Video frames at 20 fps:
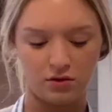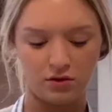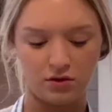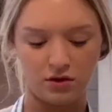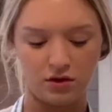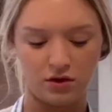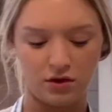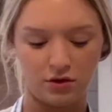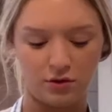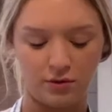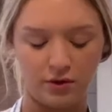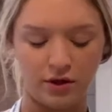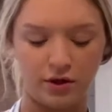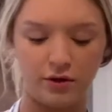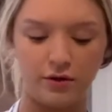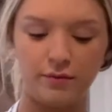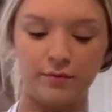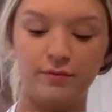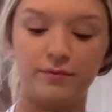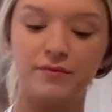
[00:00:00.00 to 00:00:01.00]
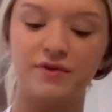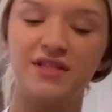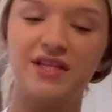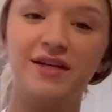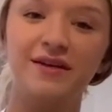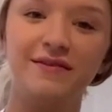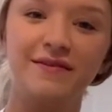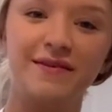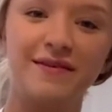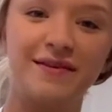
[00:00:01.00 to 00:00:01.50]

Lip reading: There we go. See?